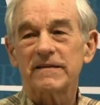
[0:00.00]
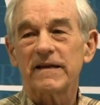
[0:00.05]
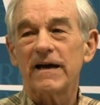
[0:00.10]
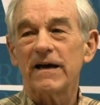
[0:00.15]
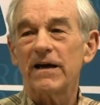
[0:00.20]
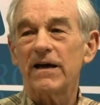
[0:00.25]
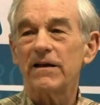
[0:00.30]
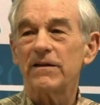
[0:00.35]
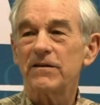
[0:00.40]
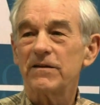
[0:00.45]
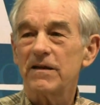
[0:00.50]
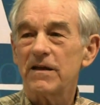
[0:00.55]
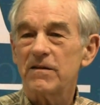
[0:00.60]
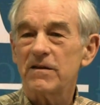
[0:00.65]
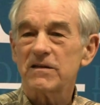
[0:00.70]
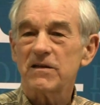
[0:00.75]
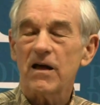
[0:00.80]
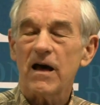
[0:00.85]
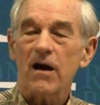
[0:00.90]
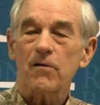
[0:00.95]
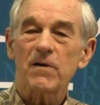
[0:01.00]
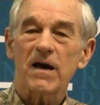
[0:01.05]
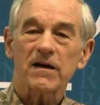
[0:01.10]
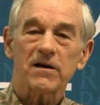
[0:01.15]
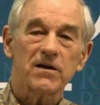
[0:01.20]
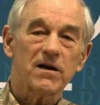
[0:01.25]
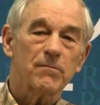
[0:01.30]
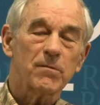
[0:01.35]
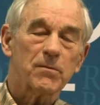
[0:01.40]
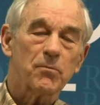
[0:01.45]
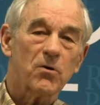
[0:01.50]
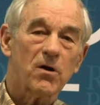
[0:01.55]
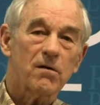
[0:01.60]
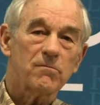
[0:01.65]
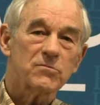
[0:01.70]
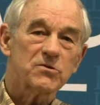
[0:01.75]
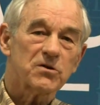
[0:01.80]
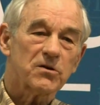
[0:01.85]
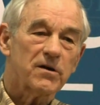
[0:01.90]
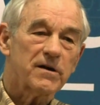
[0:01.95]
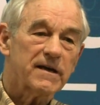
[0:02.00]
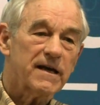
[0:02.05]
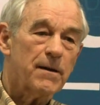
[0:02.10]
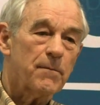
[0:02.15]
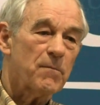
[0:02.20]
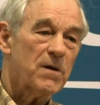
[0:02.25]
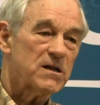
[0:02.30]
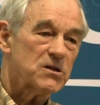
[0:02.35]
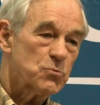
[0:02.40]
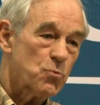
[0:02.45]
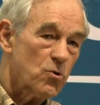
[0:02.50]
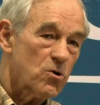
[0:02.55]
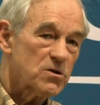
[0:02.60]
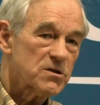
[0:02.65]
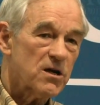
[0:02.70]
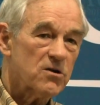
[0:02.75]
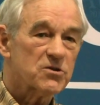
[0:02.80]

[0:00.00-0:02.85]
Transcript: our economic problems are going to get much worse.